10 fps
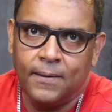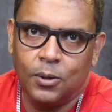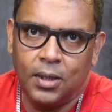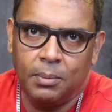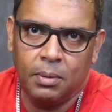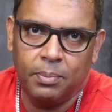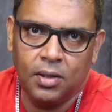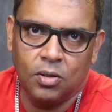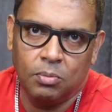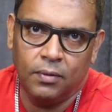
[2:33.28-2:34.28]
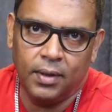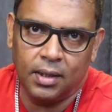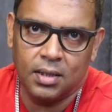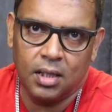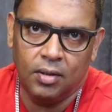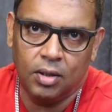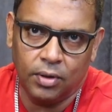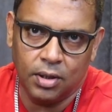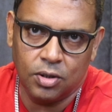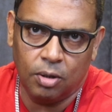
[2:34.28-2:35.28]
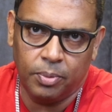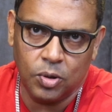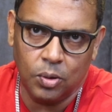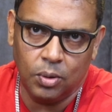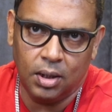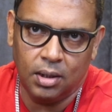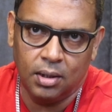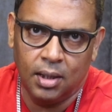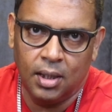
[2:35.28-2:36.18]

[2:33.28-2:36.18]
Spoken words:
So they're prepared to move aggressively for this opportunity,